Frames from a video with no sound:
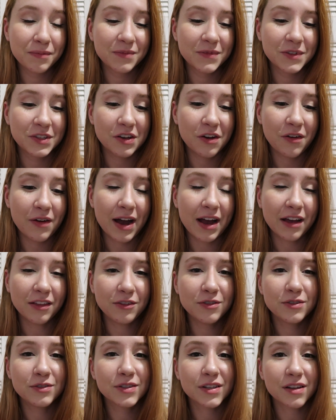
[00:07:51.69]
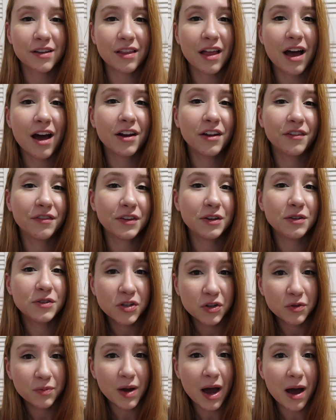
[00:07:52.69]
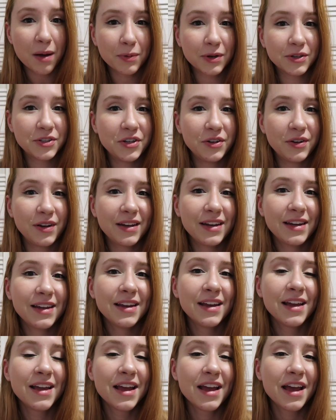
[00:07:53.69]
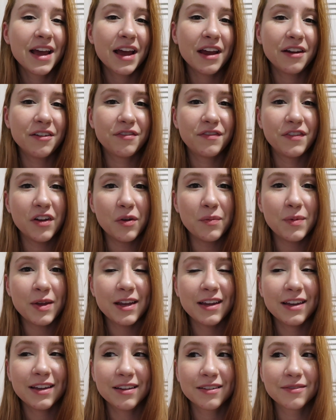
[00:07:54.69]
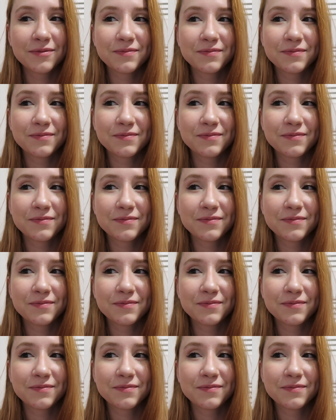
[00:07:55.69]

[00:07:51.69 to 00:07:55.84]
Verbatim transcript: So I lose a lot of YouTube opportunity and filming